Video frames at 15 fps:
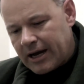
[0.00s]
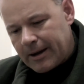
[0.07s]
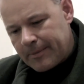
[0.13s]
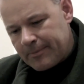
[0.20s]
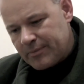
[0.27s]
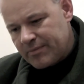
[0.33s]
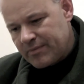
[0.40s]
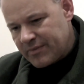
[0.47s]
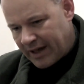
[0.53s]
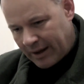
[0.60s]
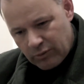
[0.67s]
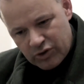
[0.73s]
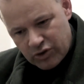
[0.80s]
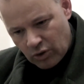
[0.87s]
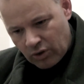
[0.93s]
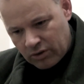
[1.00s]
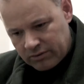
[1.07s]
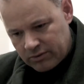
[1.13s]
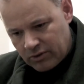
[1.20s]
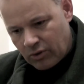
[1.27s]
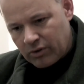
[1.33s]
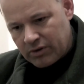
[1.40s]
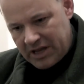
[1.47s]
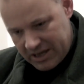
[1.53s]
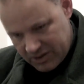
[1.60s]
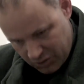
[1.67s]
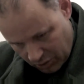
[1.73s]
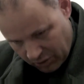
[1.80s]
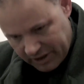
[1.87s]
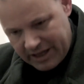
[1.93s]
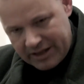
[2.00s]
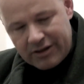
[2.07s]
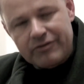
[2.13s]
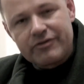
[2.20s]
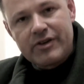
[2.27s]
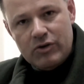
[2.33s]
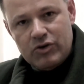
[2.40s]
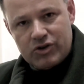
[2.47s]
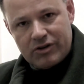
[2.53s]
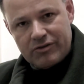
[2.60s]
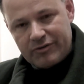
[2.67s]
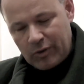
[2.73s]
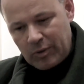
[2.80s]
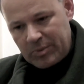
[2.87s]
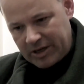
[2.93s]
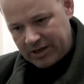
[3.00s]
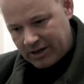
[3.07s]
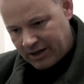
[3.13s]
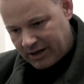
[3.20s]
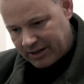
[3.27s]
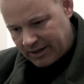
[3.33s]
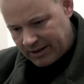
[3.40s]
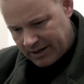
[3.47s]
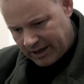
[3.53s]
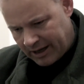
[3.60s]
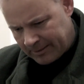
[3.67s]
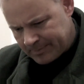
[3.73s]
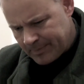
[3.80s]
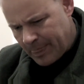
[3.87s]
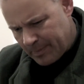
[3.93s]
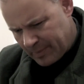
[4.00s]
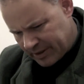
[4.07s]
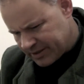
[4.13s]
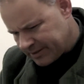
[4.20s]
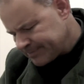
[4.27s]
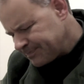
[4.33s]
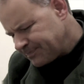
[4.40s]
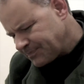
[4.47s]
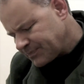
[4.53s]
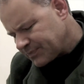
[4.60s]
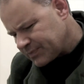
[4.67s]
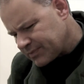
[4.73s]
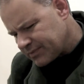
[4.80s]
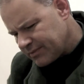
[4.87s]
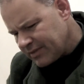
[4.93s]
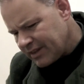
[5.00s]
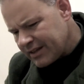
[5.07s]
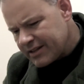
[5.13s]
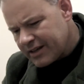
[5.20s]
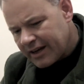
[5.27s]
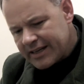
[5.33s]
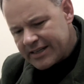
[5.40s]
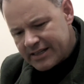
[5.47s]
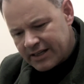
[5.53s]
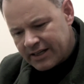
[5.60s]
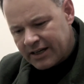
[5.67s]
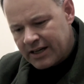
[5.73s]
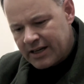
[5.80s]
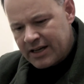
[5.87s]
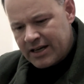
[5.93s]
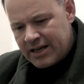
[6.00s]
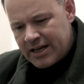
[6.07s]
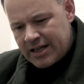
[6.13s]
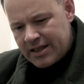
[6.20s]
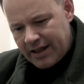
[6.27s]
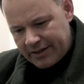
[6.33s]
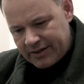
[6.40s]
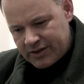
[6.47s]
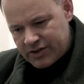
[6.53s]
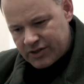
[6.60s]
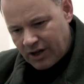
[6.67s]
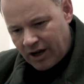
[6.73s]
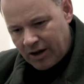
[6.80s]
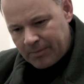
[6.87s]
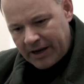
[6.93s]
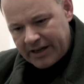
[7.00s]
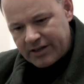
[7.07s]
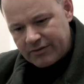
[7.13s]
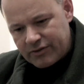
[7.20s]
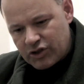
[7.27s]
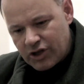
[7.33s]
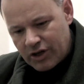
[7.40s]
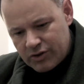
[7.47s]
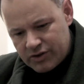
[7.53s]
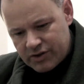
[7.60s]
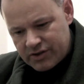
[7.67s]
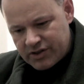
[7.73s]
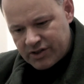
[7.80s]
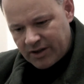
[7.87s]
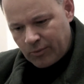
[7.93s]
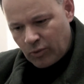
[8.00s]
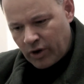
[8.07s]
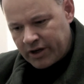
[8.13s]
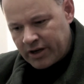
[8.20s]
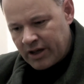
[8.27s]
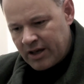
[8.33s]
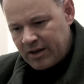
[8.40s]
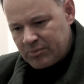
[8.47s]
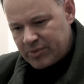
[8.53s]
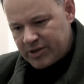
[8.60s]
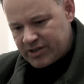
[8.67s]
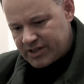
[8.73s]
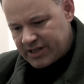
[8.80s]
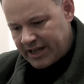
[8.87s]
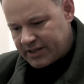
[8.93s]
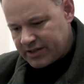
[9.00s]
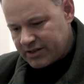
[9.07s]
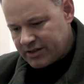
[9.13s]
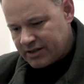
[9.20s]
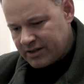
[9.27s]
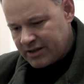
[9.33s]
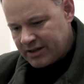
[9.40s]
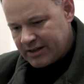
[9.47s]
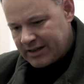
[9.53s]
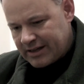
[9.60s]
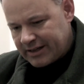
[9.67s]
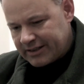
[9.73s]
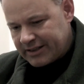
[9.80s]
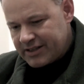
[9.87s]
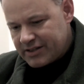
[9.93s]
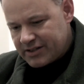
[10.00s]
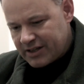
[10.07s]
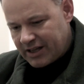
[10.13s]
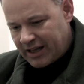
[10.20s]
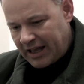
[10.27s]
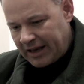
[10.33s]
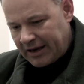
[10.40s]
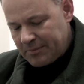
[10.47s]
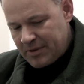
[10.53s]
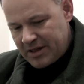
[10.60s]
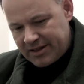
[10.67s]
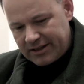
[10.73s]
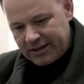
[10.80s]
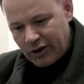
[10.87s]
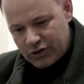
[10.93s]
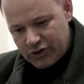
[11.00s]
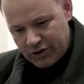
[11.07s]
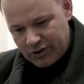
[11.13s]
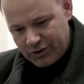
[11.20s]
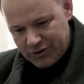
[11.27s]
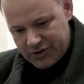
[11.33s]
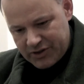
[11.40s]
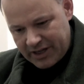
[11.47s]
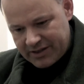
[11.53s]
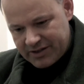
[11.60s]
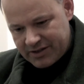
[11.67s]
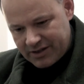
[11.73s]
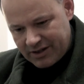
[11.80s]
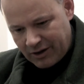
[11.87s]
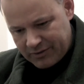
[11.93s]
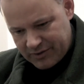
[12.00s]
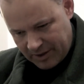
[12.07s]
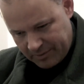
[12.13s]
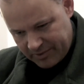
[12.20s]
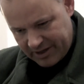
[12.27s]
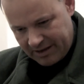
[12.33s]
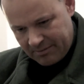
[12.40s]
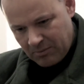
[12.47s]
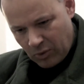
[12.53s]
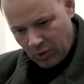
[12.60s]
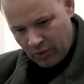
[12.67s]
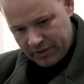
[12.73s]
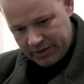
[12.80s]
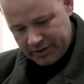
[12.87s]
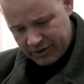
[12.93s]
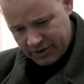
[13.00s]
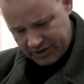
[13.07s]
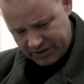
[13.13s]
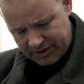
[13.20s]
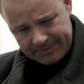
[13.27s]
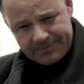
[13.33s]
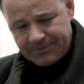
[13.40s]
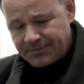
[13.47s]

that was all, or is all, in the future for Pekkala. But the idea that the Tsar might have chosen someone possessed, at least in a mythological sense, of something more than just